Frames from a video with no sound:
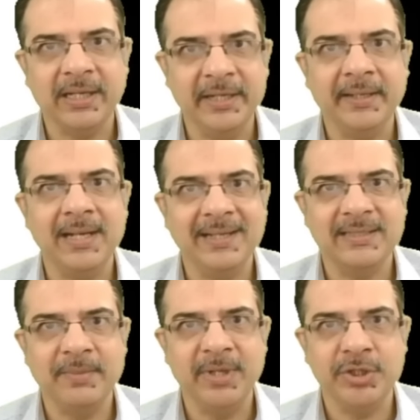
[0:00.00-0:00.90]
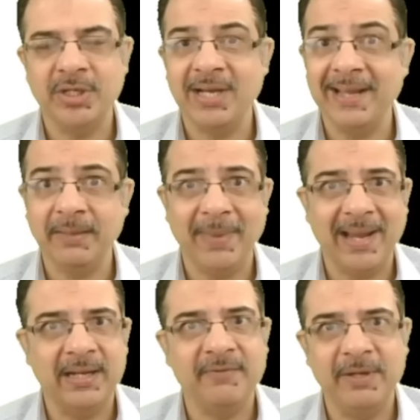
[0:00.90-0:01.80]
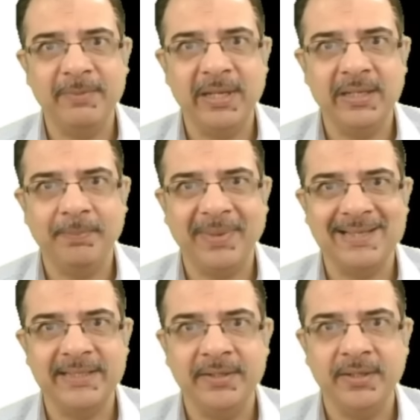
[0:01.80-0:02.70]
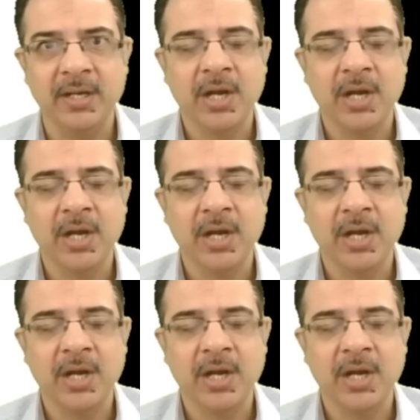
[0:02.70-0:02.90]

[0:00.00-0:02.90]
clinical examination, like pallor will be present,